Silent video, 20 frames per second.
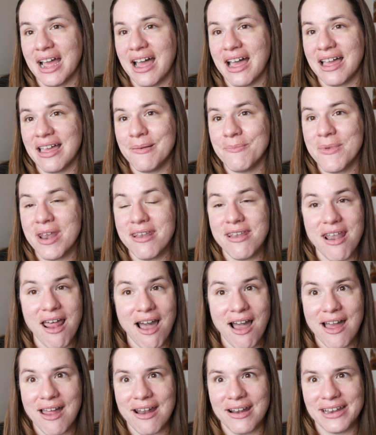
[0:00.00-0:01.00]
I'm
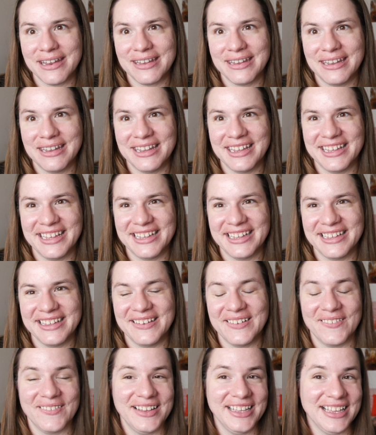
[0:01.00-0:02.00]
not
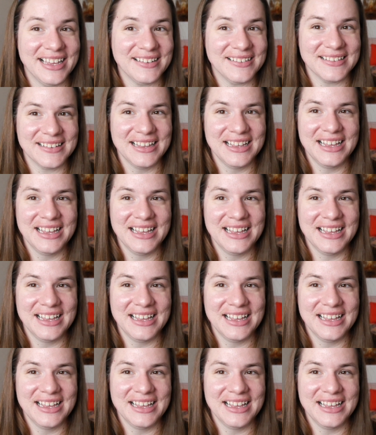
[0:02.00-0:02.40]
going out,